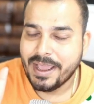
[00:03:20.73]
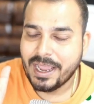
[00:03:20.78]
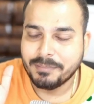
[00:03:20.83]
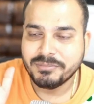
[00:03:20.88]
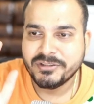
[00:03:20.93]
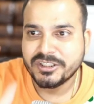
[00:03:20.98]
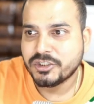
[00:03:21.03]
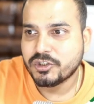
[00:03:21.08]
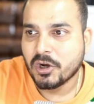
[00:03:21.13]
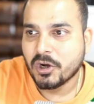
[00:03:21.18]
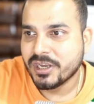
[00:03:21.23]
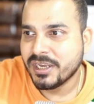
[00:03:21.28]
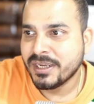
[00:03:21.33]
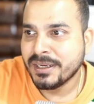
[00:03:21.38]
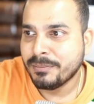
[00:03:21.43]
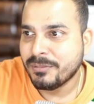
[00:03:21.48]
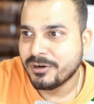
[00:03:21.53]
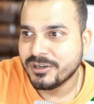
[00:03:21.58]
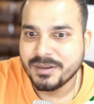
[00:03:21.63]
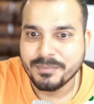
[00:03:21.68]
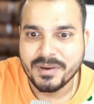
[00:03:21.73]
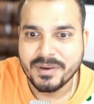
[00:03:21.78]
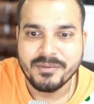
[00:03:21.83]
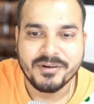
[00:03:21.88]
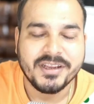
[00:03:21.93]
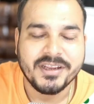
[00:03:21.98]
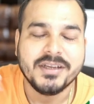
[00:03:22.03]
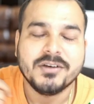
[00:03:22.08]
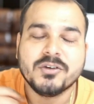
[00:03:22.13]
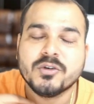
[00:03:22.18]
I'm just talking about the
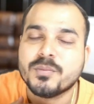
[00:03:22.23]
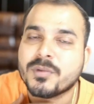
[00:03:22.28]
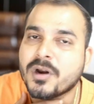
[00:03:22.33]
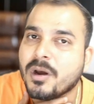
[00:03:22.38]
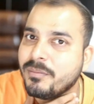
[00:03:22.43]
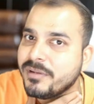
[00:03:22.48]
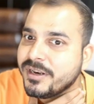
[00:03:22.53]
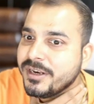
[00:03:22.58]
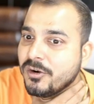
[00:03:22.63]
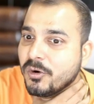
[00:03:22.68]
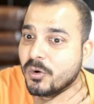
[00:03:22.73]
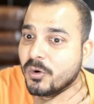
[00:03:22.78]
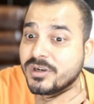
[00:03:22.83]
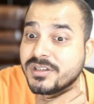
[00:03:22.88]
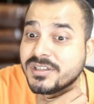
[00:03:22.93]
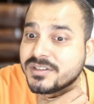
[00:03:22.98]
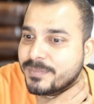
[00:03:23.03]
memory to probably load